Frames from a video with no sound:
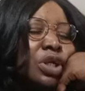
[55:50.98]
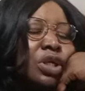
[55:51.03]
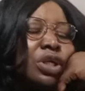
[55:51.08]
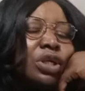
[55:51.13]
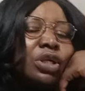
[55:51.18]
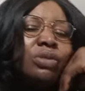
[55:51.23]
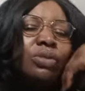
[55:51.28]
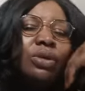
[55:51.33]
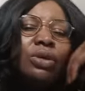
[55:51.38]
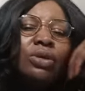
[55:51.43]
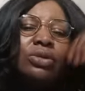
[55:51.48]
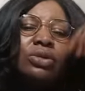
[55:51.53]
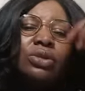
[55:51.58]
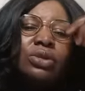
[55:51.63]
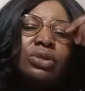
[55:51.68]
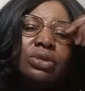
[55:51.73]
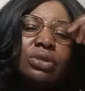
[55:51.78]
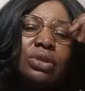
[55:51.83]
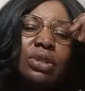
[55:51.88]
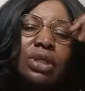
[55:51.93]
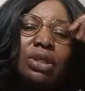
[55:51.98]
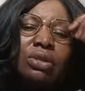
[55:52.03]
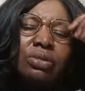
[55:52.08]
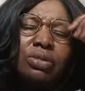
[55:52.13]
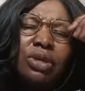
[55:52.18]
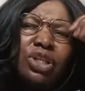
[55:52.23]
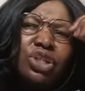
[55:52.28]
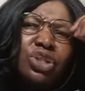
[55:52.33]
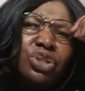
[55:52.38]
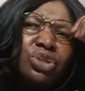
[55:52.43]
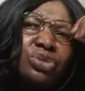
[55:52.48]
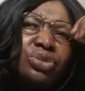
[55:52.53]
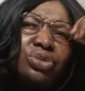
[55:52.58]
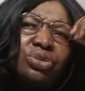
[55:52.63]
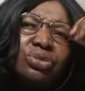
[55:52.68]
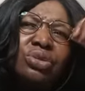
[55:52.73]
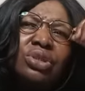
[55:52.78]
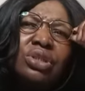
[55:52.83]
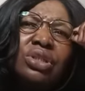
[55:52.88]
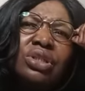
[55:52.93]
elubo godo elubo
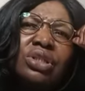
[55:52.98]
isu